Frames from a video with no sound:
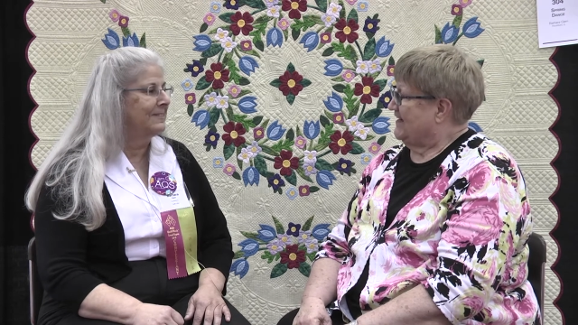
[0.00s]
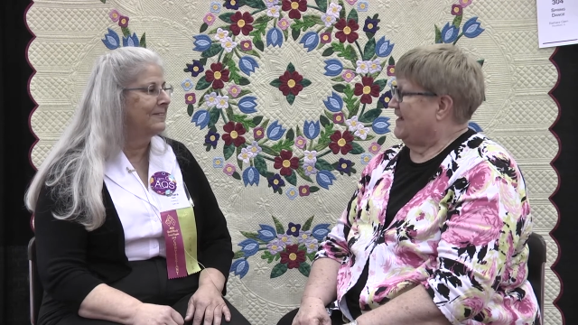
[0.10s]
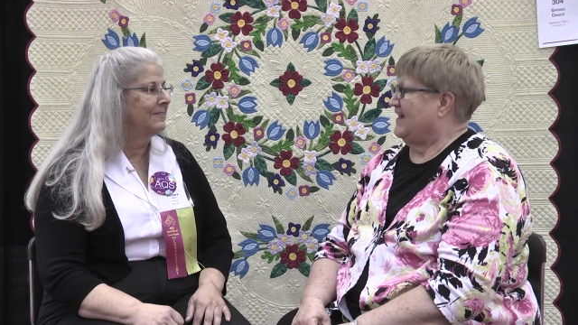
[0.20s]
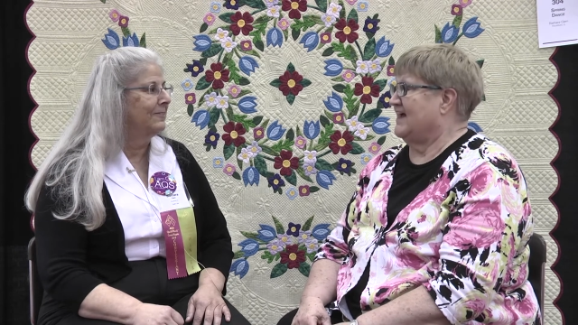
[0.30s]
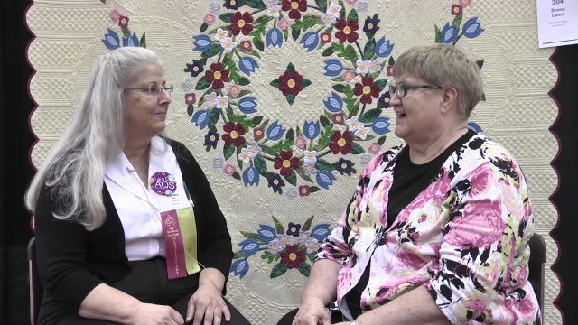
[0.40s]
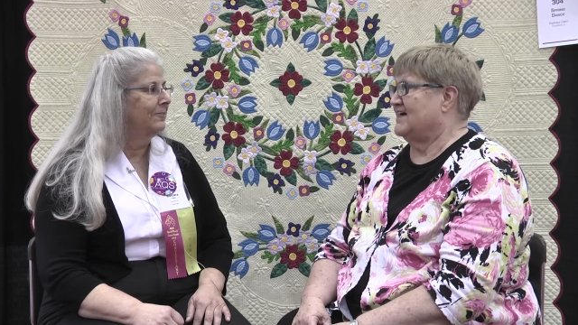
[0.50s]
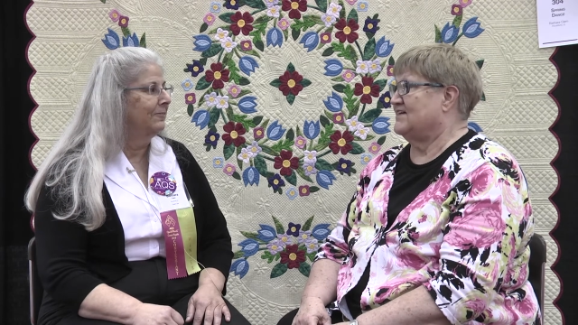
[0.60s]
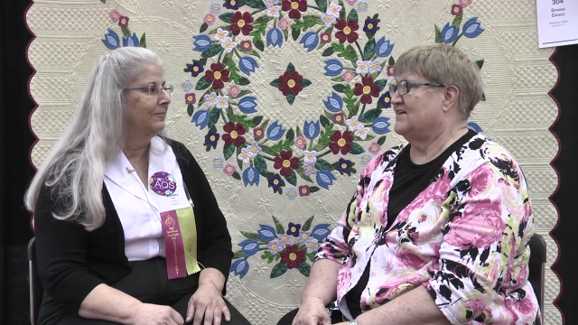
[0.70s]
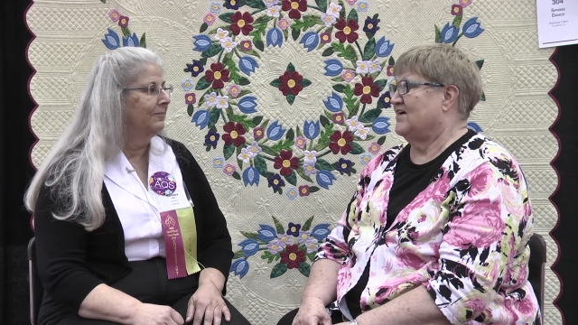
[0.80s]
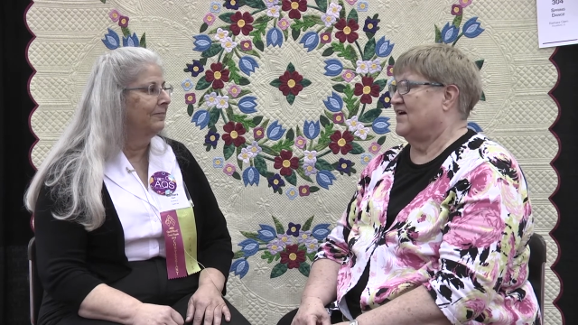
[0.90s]
Speaker 1: And
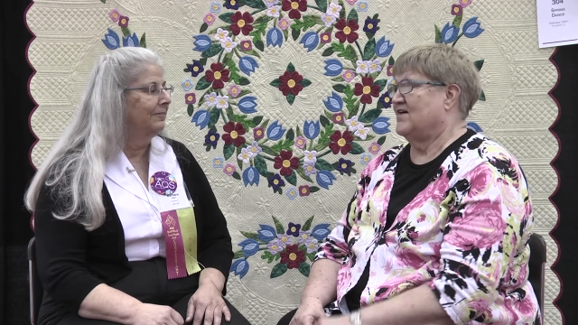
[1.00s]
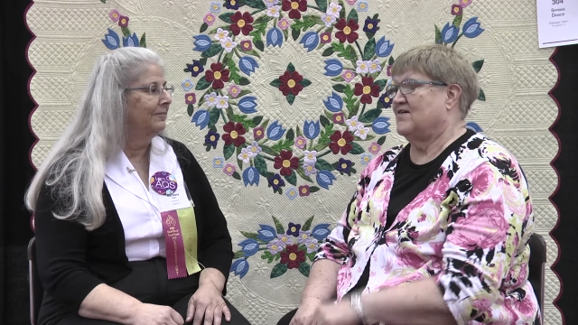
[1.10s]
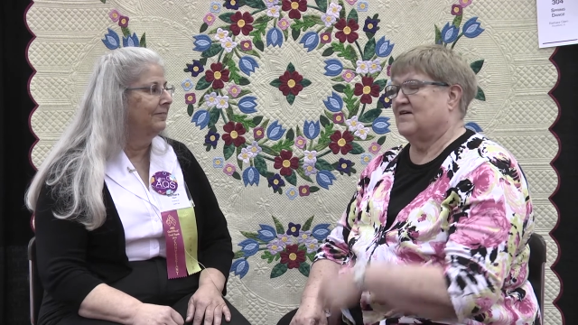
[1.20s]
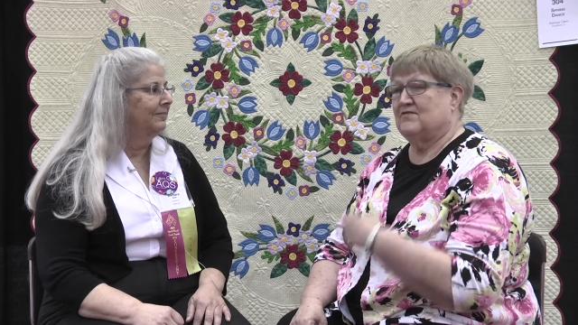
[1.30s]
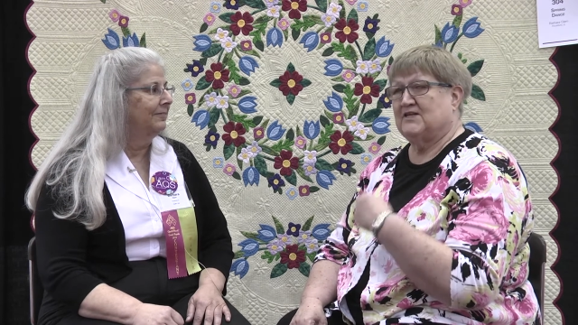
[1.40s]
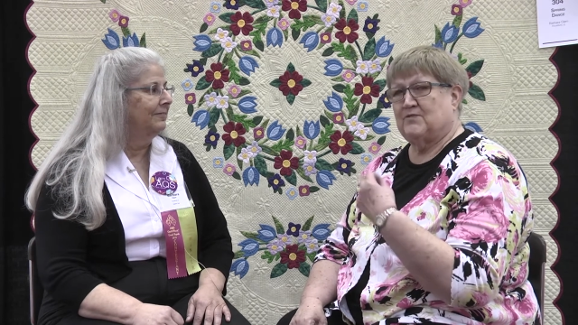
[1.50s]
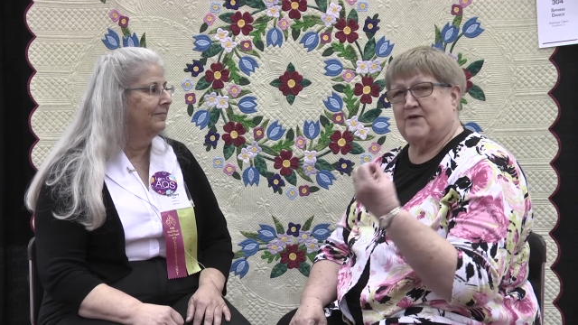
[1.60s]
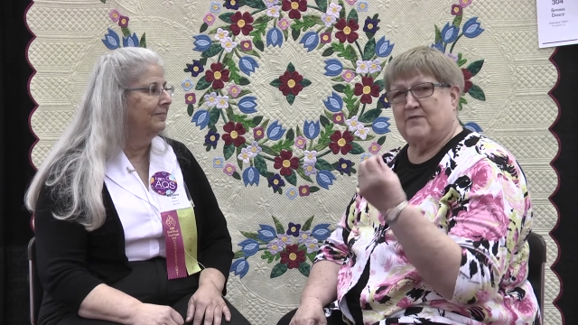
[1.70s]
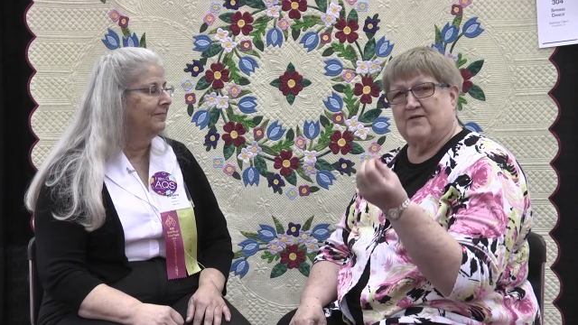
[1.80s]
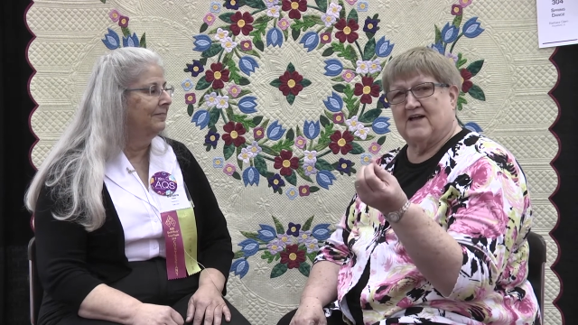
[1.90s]
what the
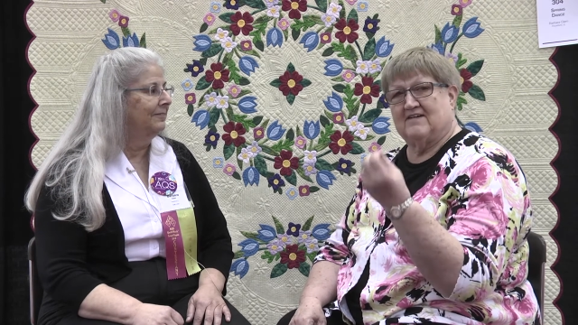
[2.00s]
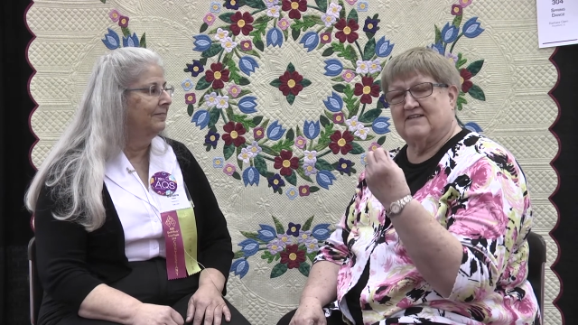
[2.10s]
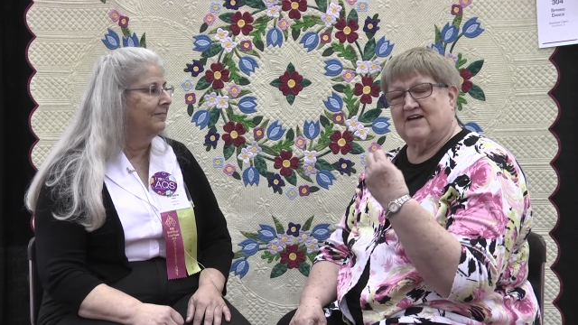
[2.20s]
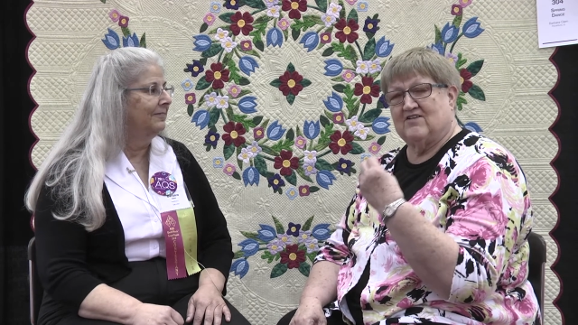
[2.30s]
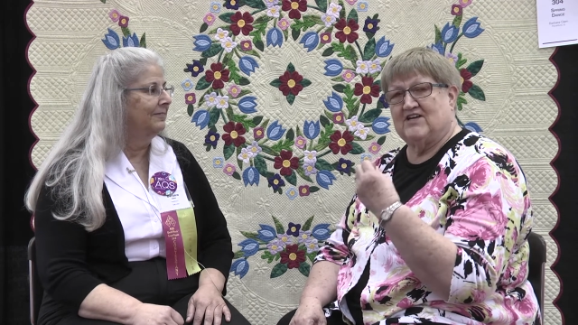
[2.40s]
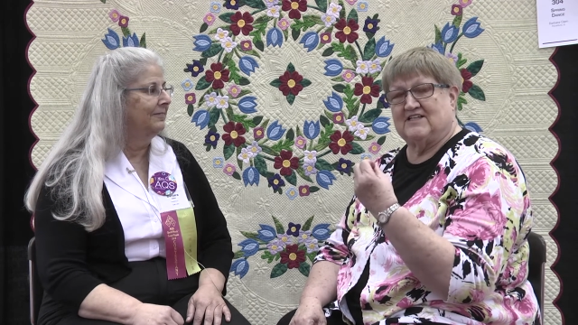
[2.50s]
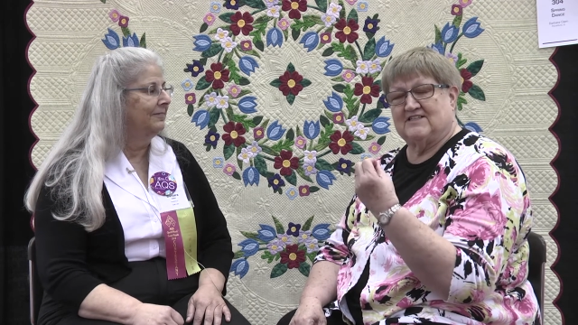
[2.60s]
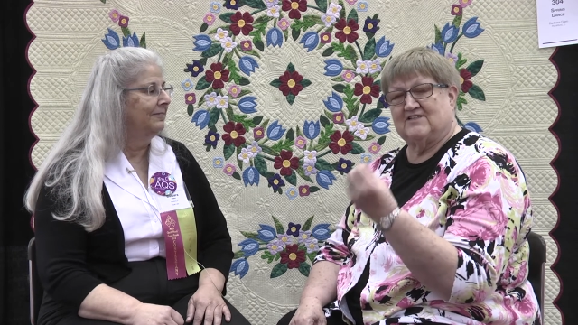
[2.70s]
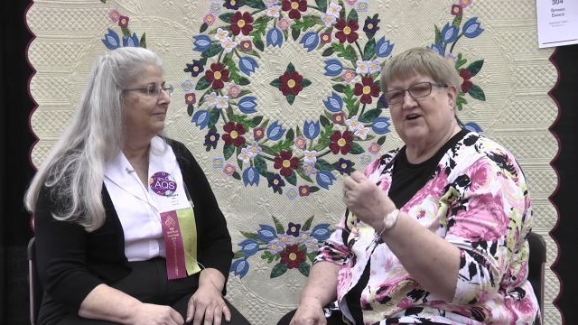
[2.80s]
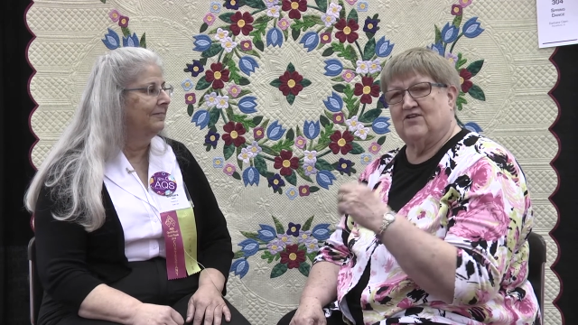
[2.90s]
people out there need to
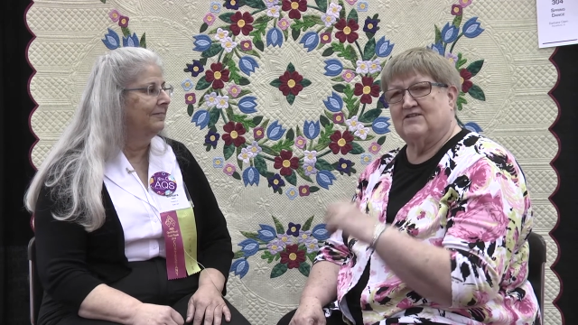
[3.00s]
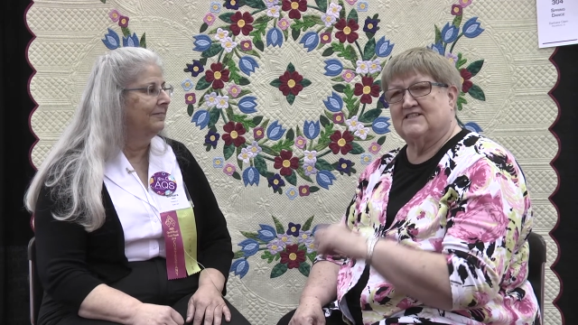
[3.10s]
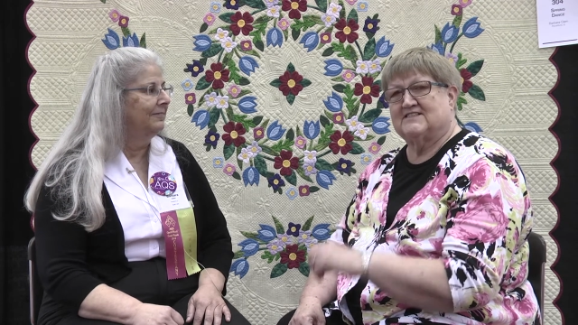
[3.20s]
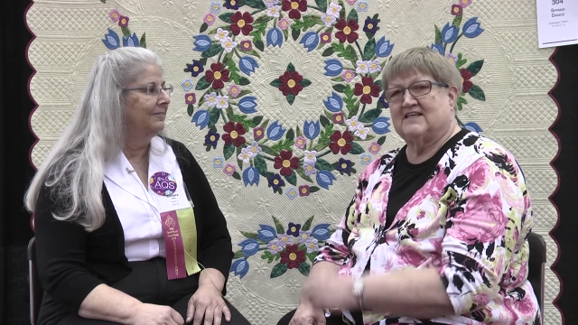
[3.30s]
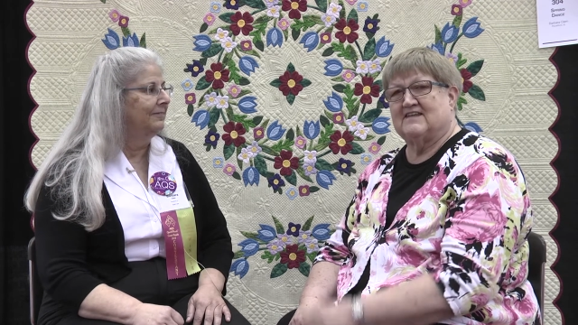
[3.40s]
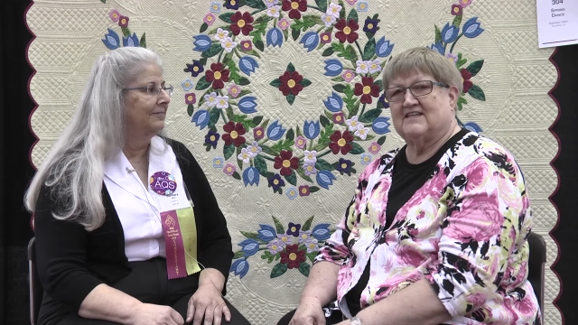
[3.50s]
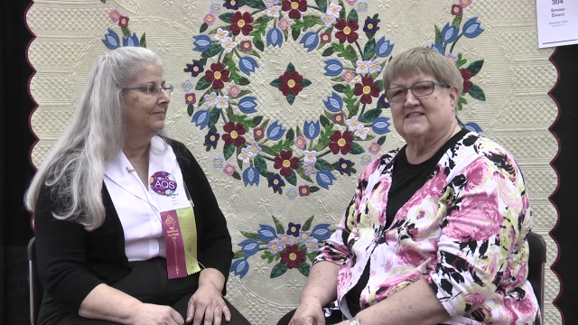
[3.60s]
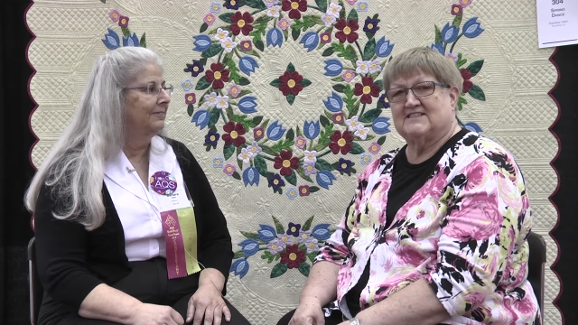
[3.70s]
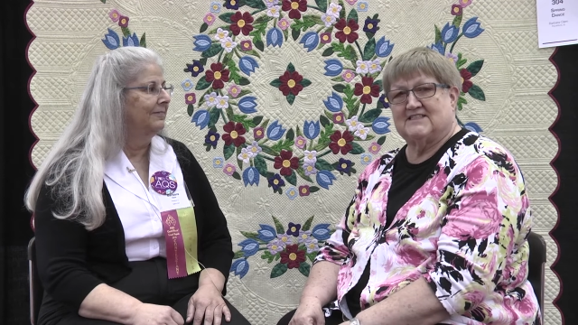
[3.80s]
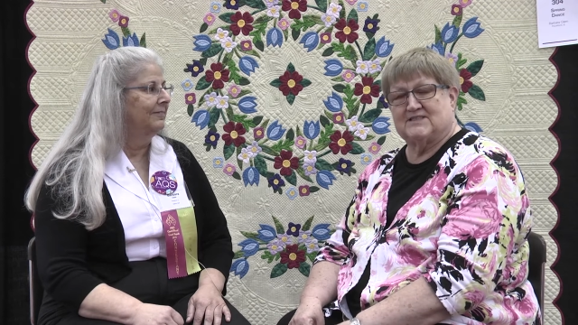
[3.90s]
know is that
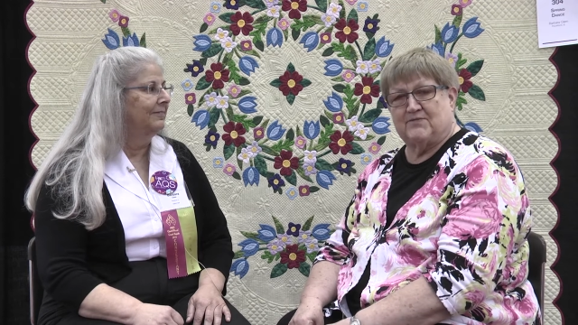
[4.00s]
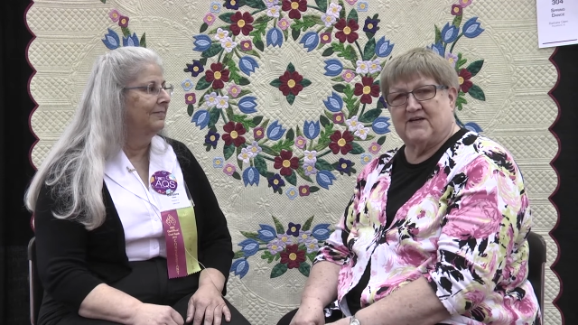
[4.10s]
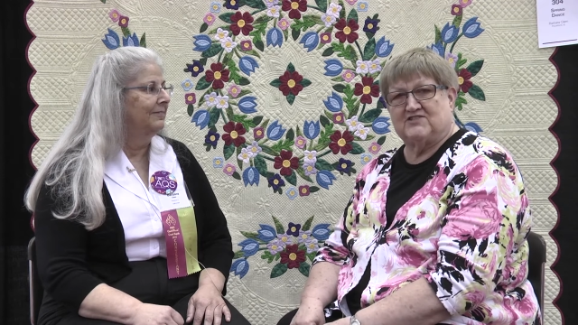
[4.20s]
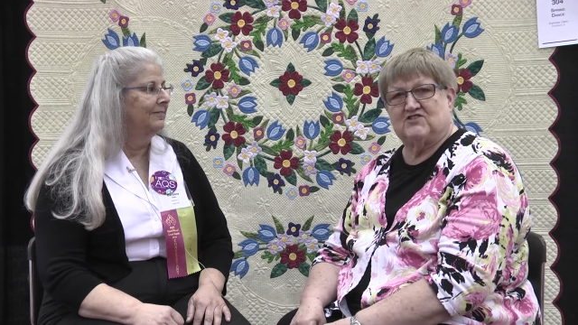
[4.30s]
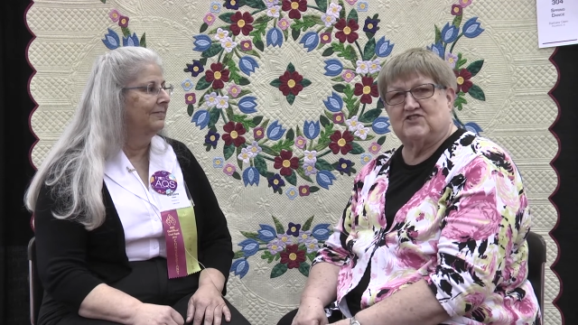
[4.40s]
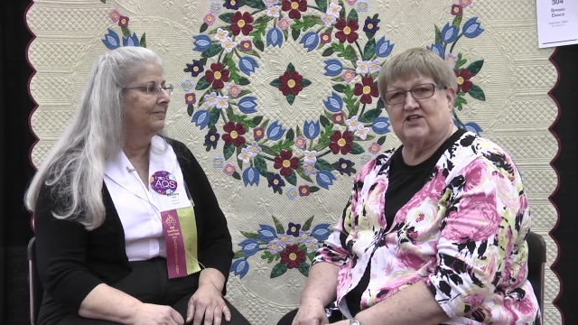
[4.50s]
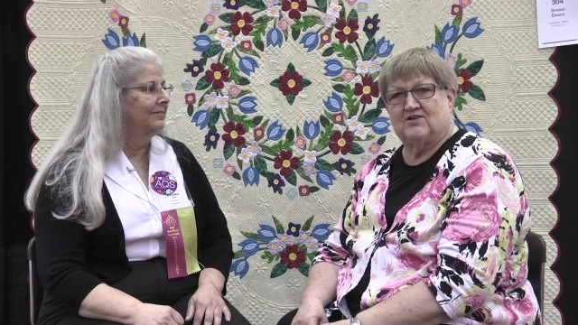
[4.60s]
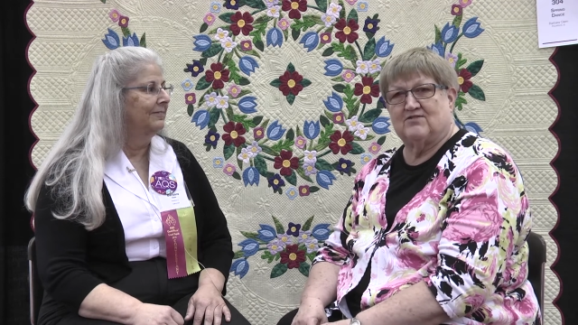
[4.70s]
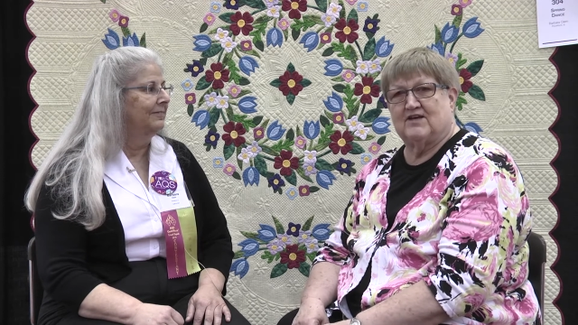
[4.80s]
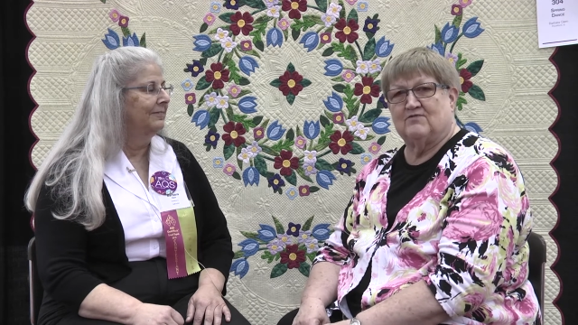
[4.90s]
this is a Best of
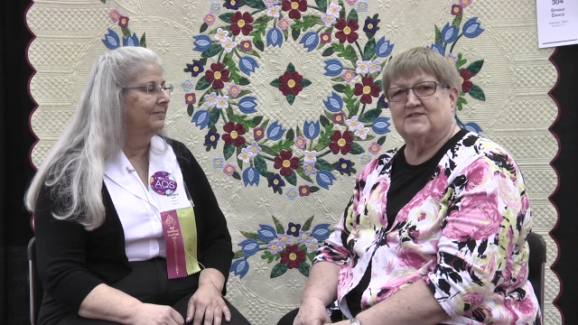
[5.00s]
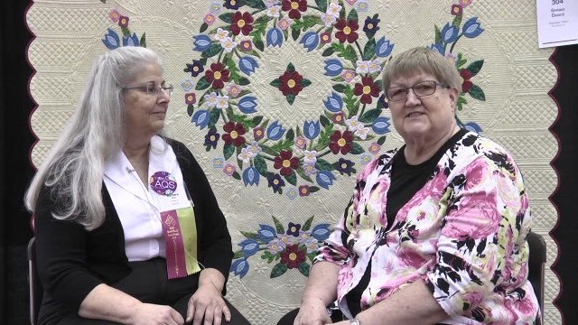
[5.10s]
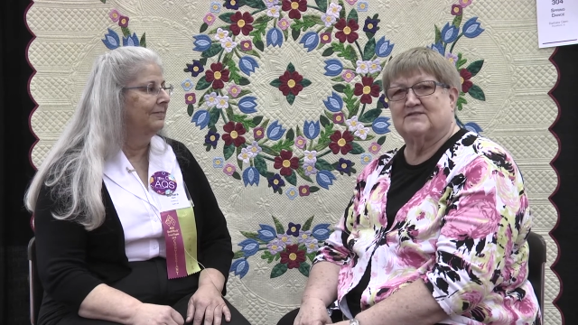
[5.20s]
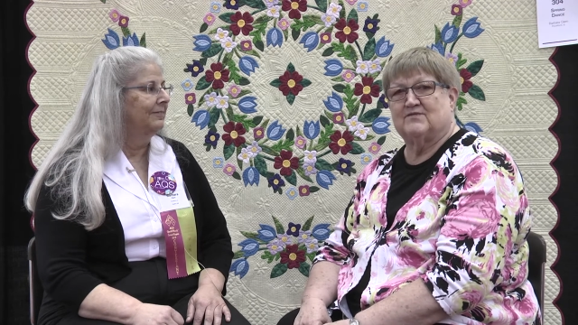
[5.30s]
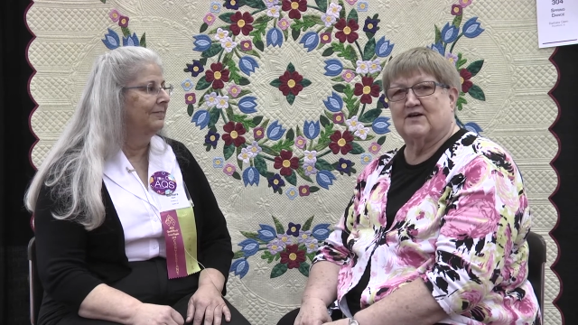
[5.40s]
Show that was